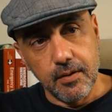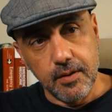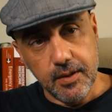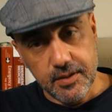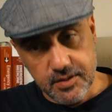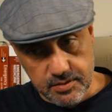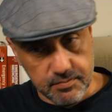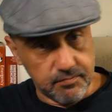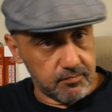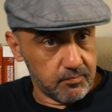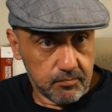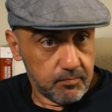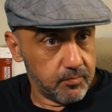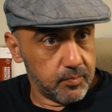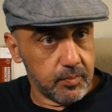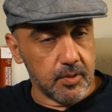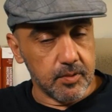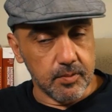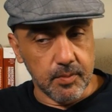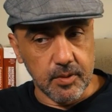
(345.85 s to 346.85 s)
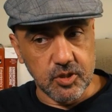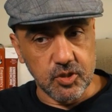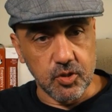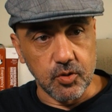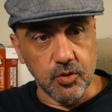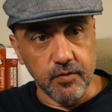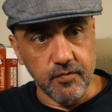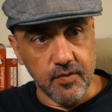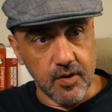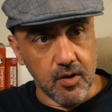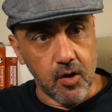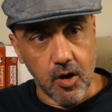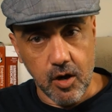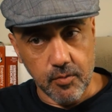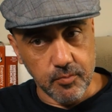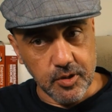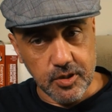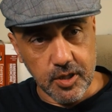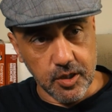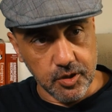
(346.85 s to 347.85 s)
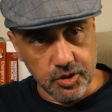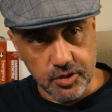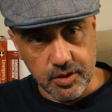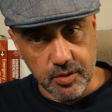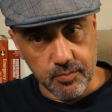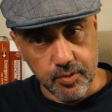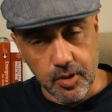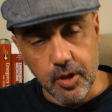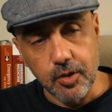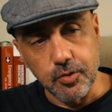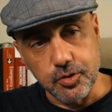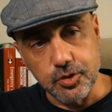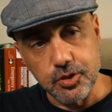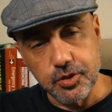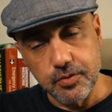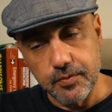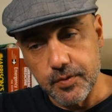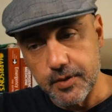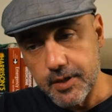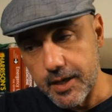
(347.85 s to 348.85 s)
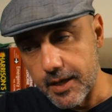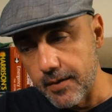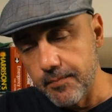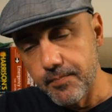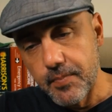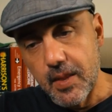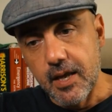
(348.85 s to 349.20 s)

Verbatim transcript: is it was sort of a harm reduction approach, okay?